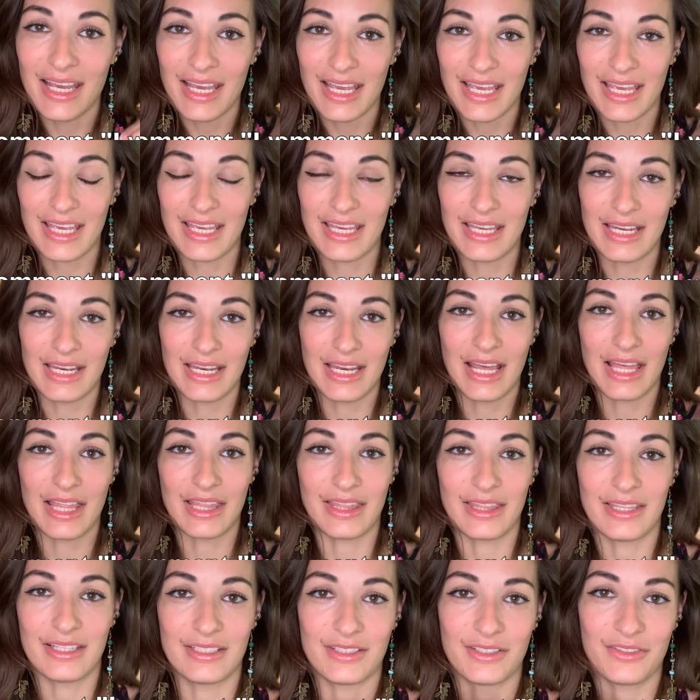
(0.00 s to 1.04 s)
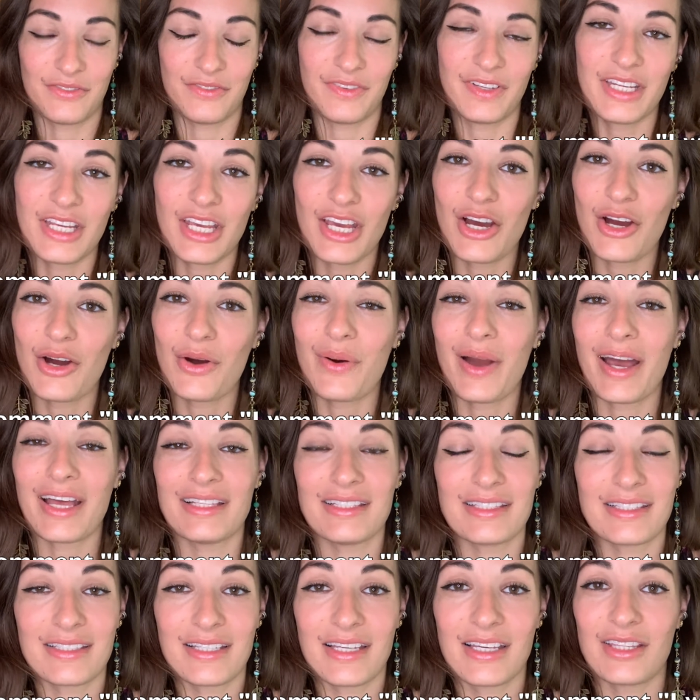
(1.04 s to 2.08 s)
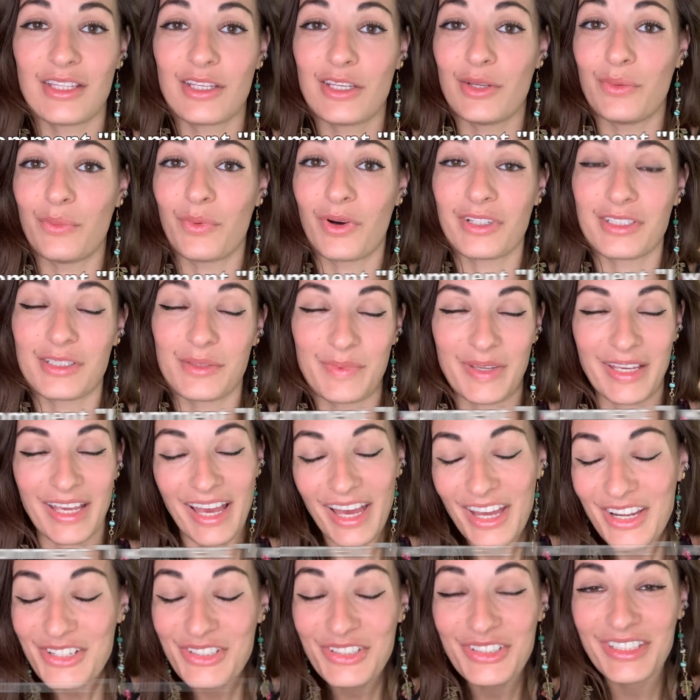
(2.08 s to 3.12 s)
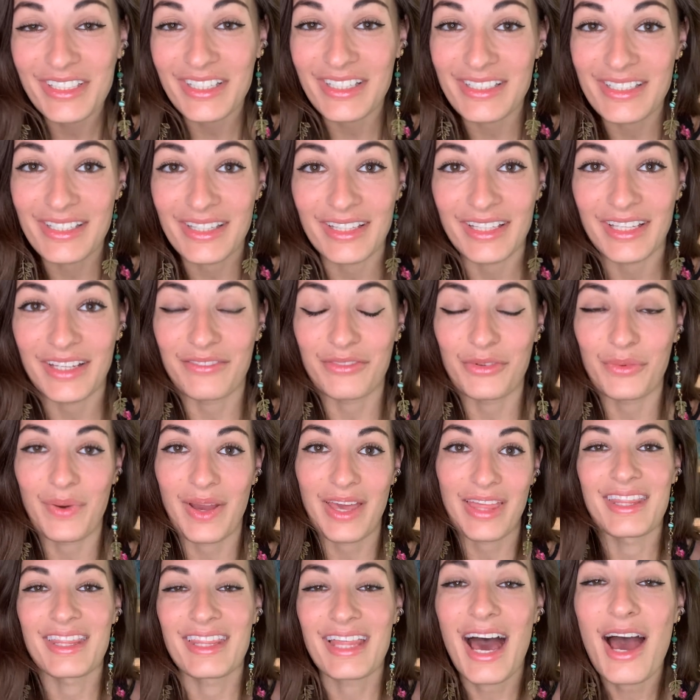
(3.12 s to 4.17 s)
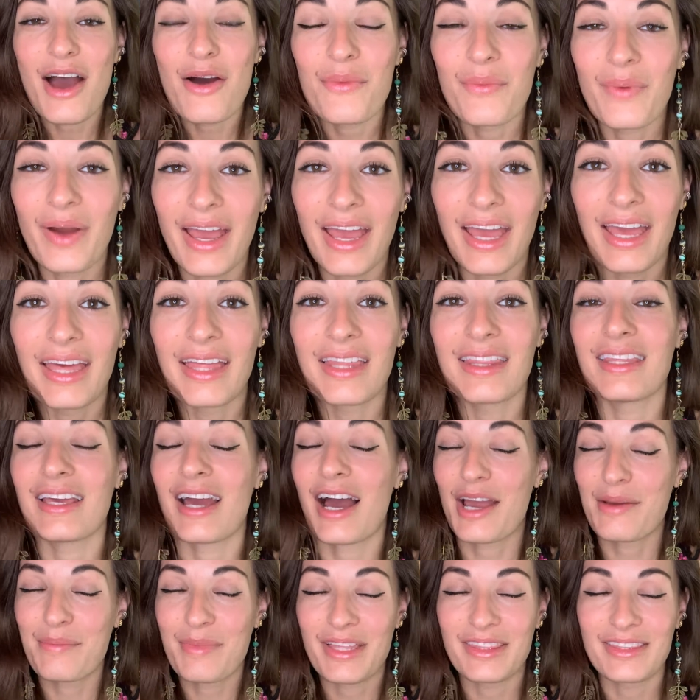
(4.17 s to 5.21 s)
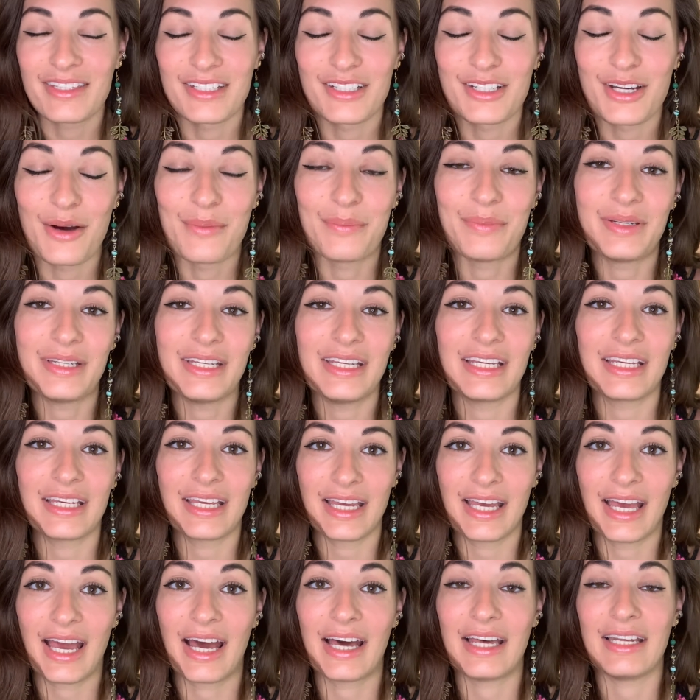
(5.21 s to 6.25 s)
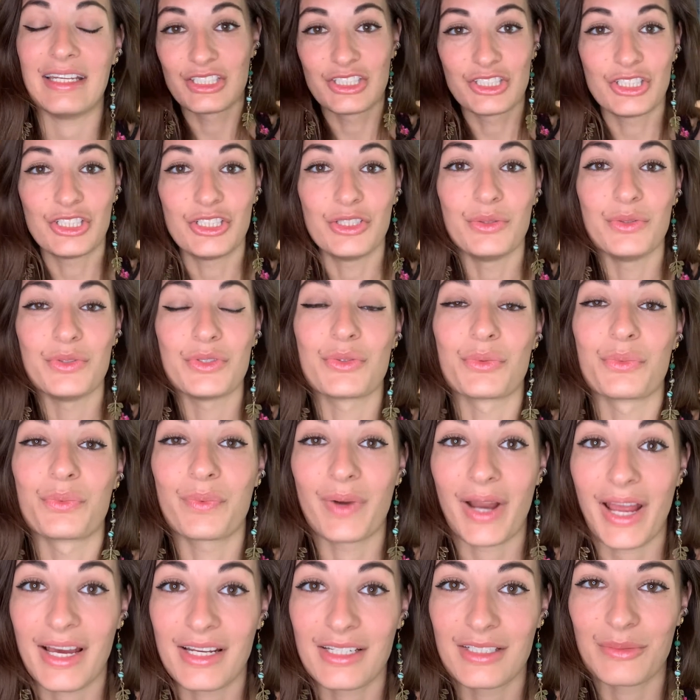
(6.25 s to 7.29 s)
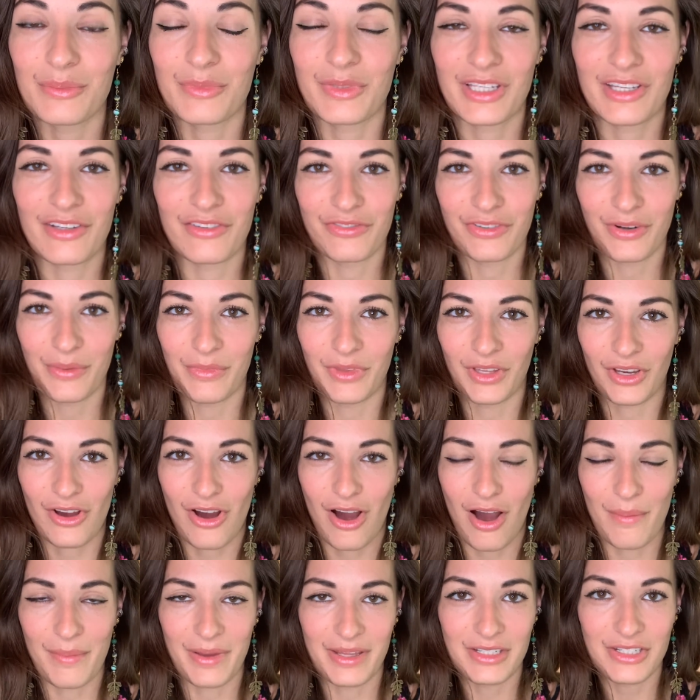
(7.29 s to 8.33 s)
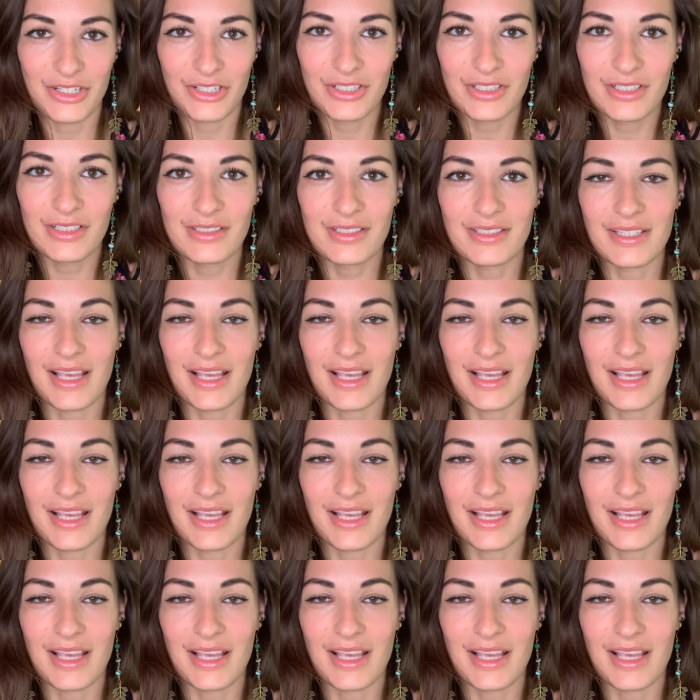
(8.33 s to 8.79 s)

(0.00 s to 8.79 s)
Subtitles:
in this video and say that you want to be entered into the giveaway. That way the Eye Method company can choose randomly from the commenters.